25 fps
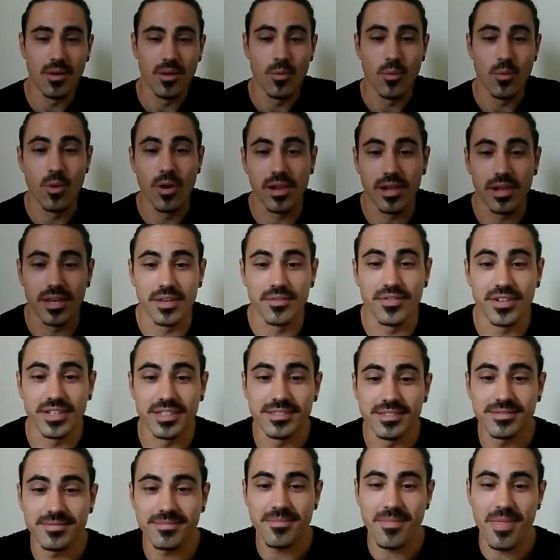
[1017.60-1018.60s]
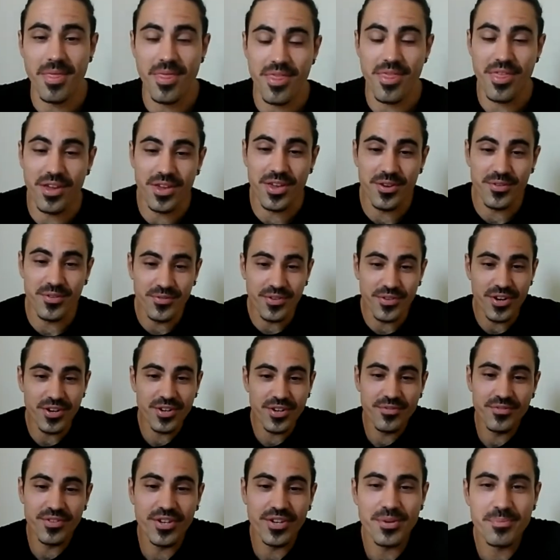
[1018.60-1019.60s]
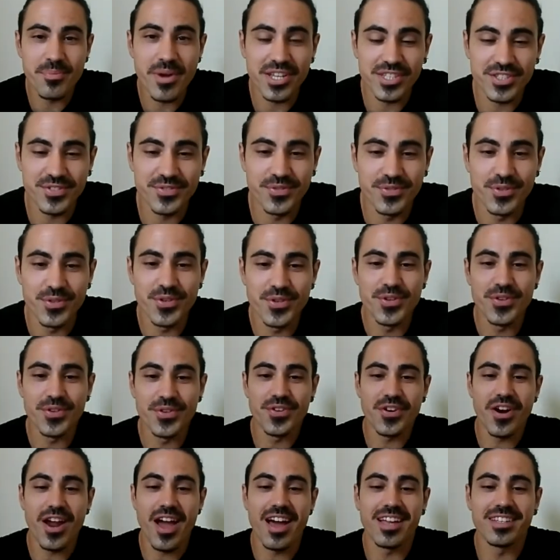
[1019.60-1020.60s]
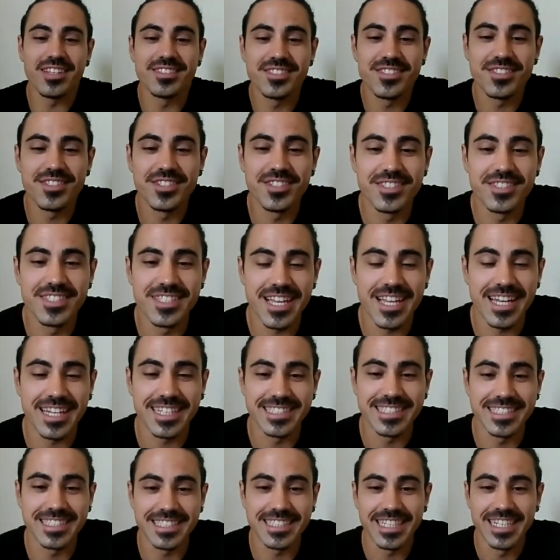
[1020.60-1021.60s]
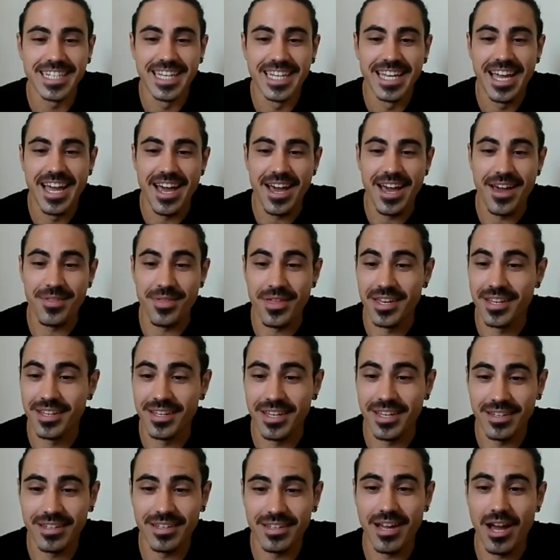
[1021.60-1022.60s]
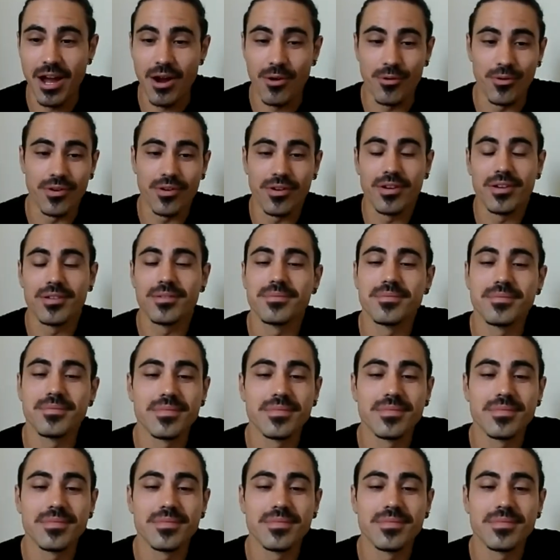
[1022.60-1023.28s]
Well, Ivan, thank you very, very much for your answers. And I think our